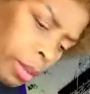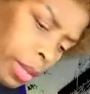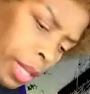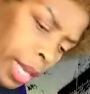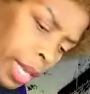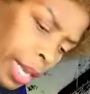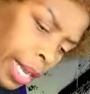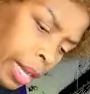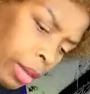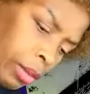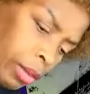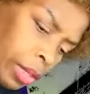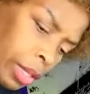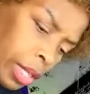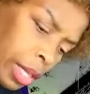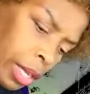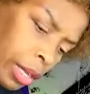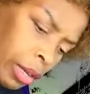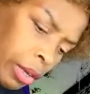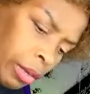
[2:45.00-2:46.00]
of that out
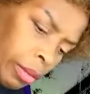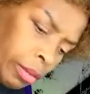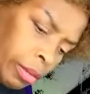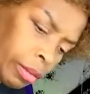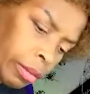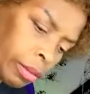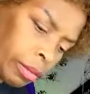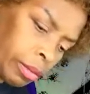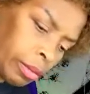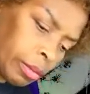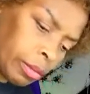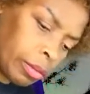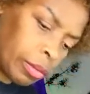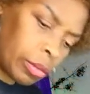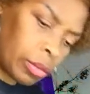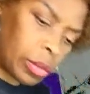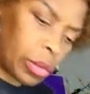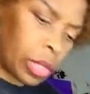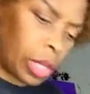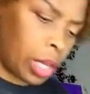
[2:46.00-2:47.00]
there,
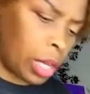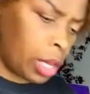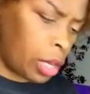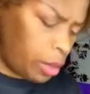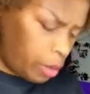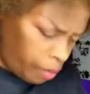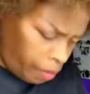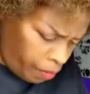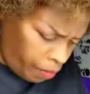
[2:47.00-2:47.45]
okay?